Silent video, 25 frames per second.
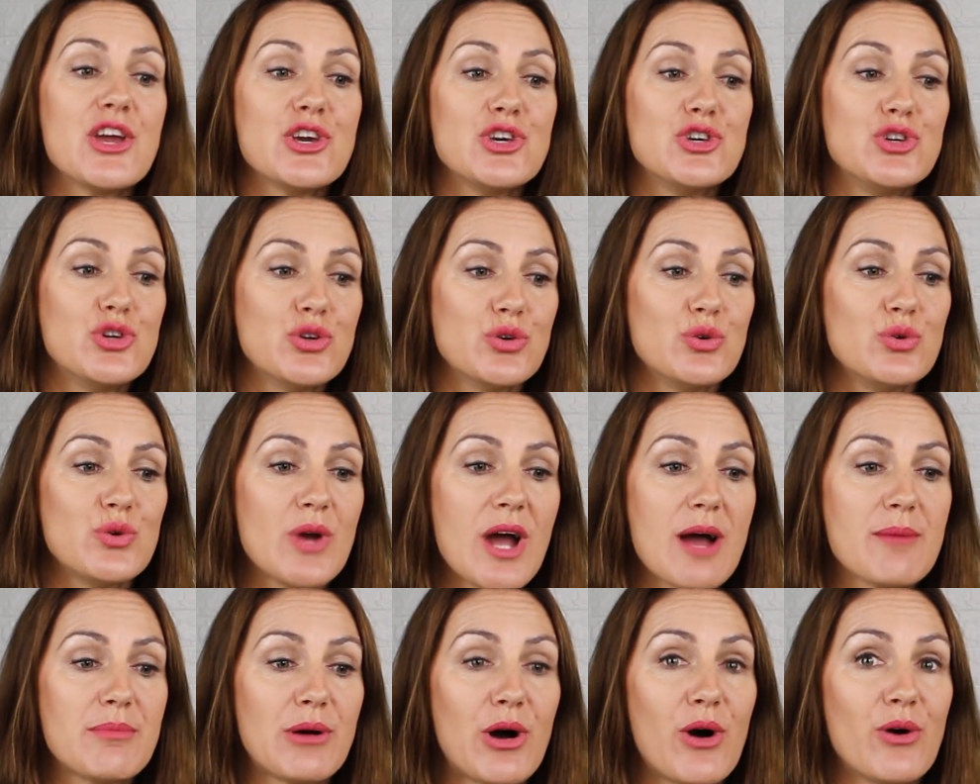You
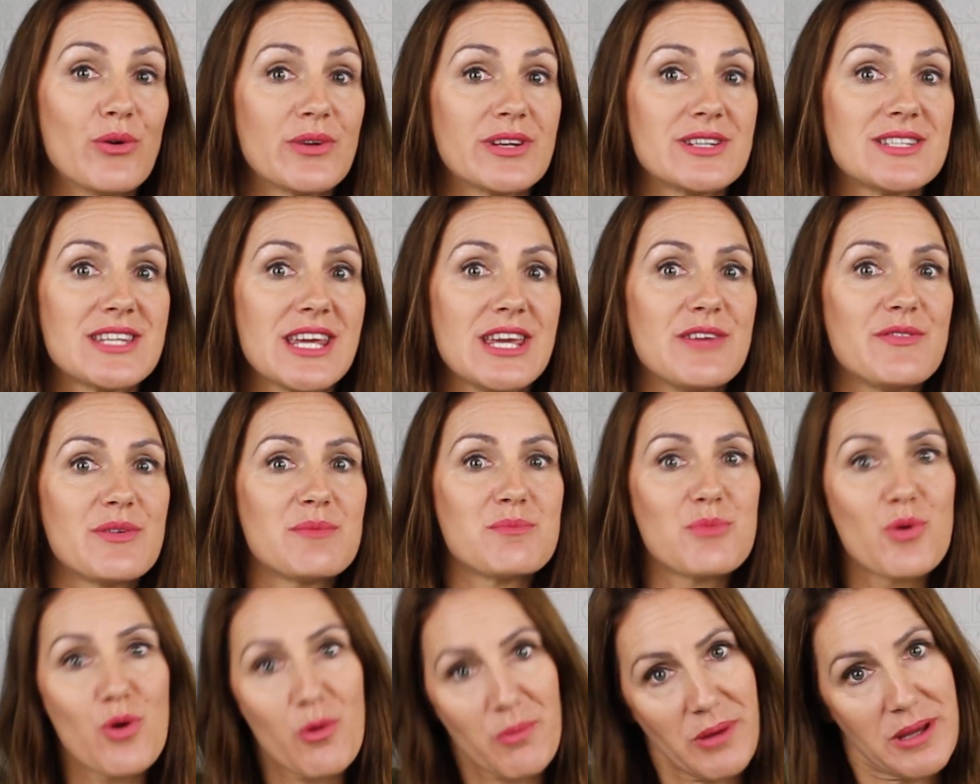are beholden to even
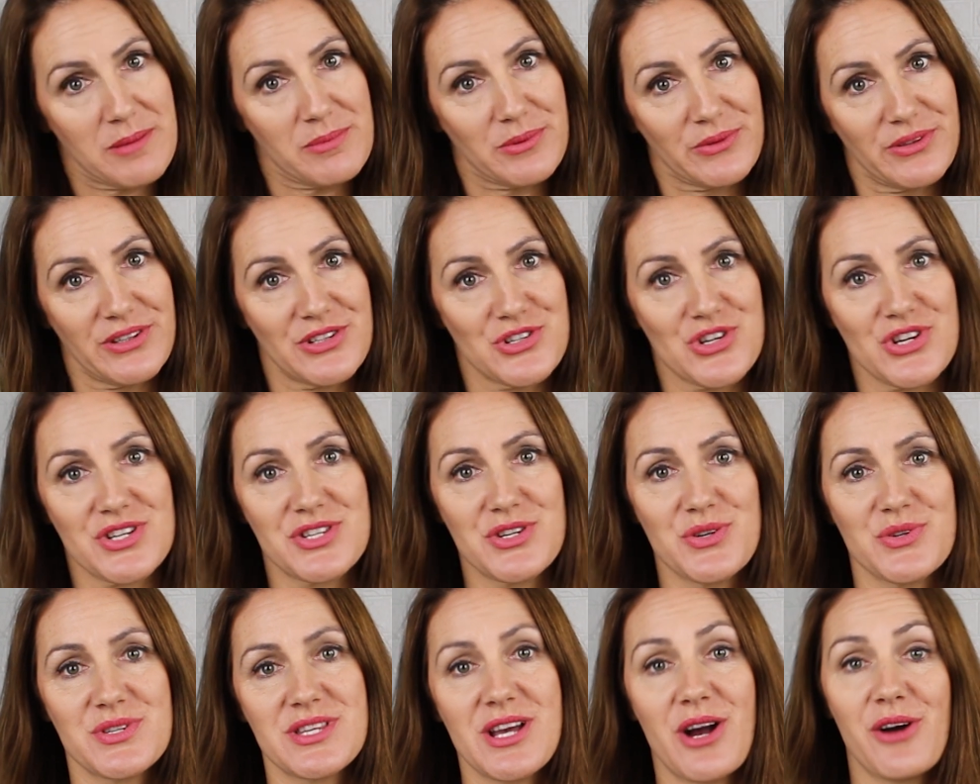more people than
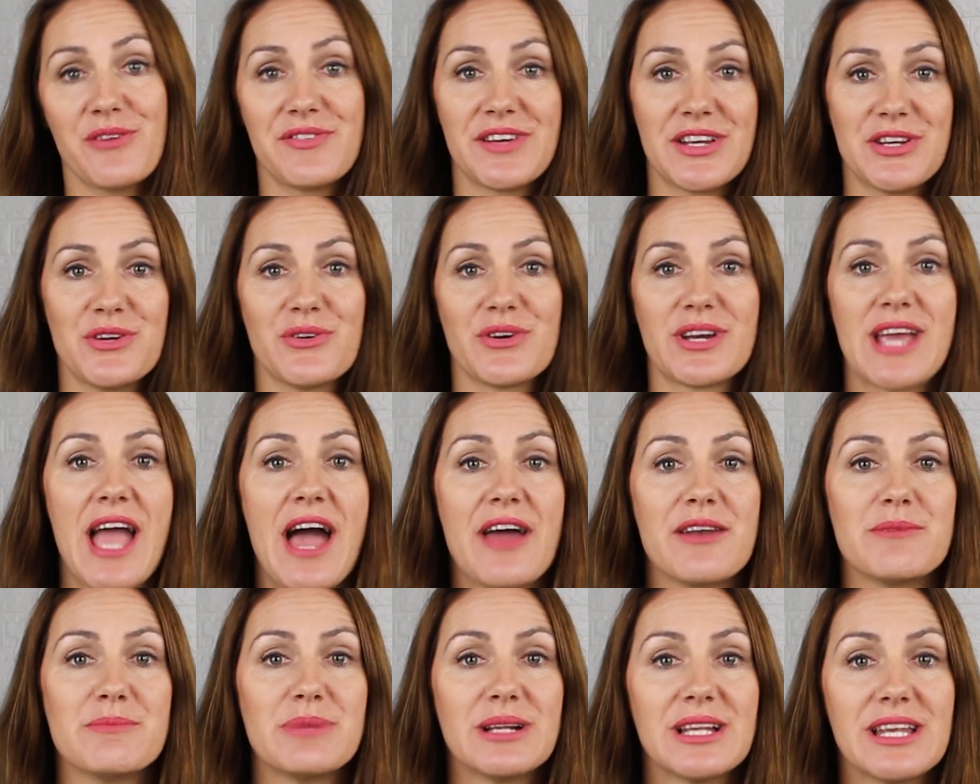just yourself and your
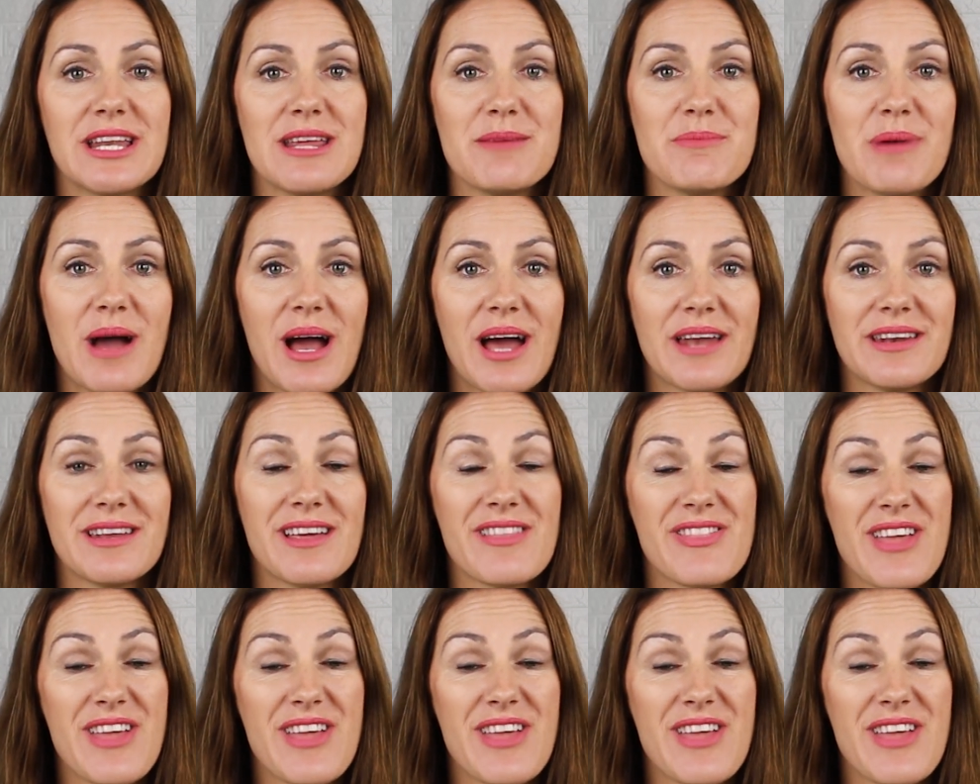accountability partner.